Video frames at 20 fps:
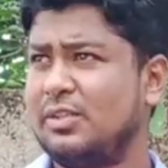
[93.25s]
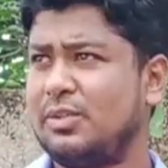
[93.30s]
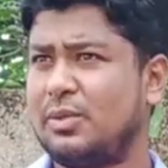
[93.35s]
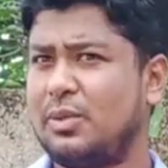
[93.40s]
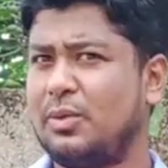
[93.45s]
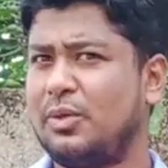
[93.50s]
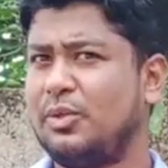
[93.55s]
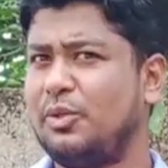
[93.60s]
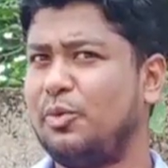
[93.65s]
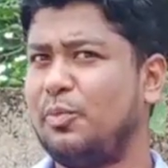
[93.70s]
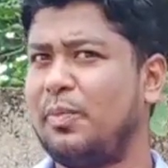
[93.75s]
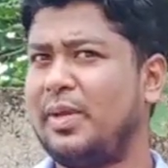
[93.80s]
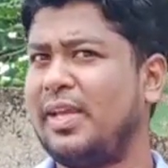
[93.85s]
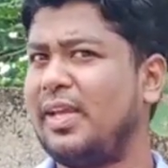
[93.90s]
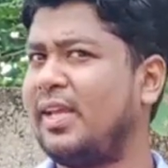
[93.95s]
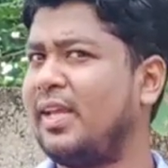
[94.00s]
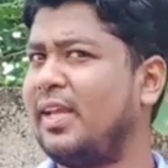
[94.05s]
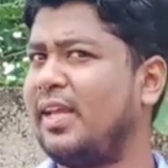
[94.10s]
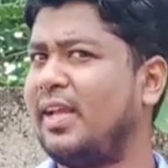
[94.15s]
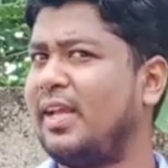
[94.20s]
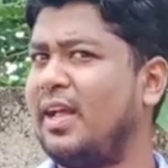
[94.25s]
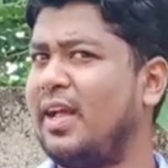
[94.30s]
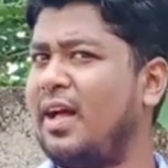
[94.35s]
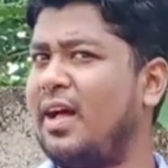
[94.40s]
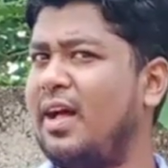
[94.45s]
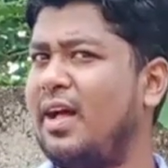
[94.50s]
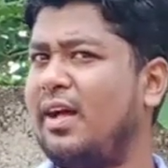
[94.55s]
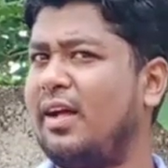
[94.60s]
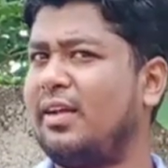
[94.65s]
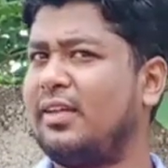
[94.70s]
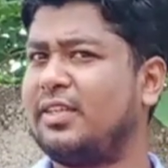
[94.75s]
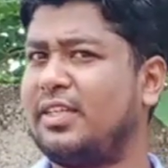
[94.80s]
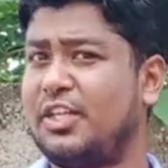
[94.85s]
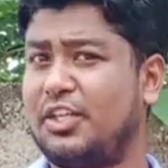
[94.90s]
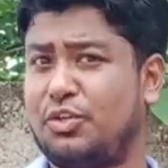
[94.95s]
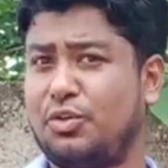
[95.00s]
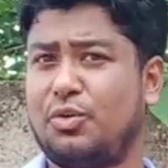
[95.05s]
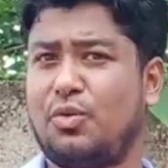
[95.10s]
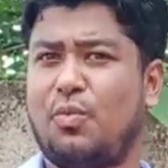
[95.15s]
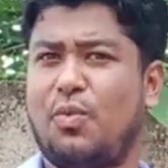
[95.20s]
So you may get
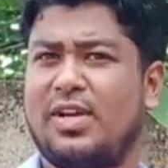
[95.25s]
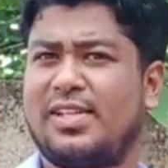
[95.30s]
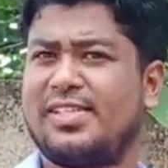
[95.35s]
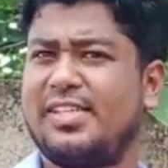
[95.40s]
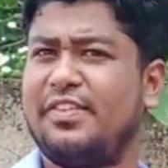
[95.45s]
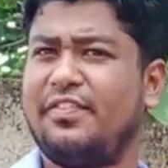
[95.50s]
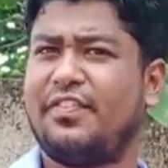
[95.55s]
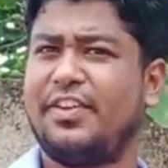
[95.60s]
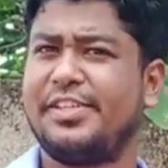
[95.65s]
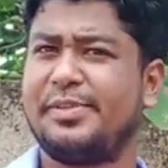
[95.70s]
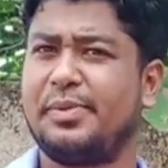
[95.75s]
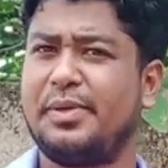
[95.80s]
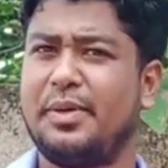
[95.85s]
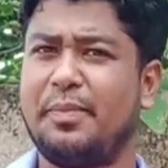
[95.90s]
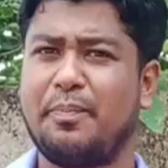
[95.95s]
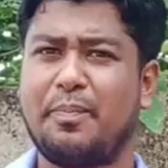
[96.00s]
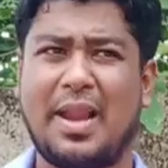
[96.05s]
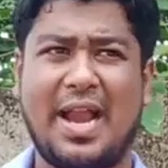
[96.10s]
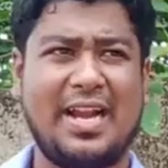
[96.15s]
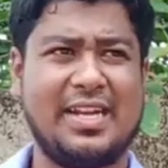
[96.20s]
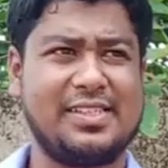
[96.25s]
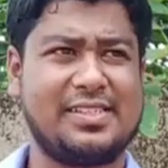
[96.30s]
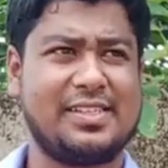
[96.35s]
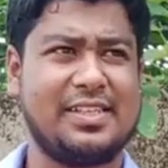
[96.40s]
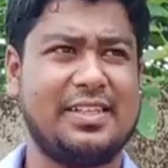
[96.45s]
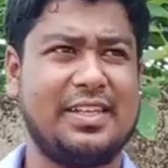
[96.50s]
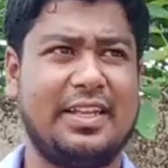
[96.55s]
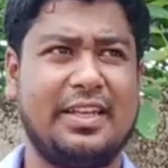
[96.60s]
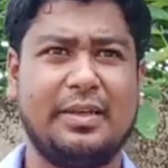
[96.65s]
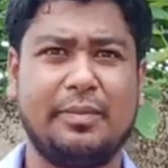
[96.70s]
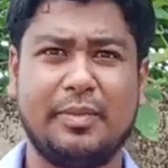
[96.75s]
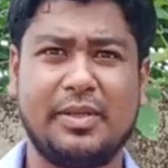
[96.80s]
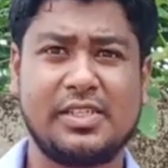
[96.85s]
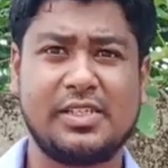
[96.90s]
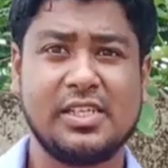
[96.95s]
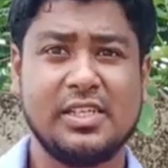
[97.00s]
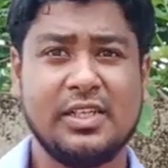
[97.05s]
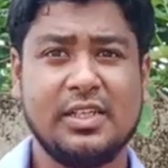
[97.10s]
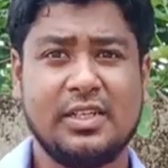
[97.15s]
to know what's the difference between plants and animals.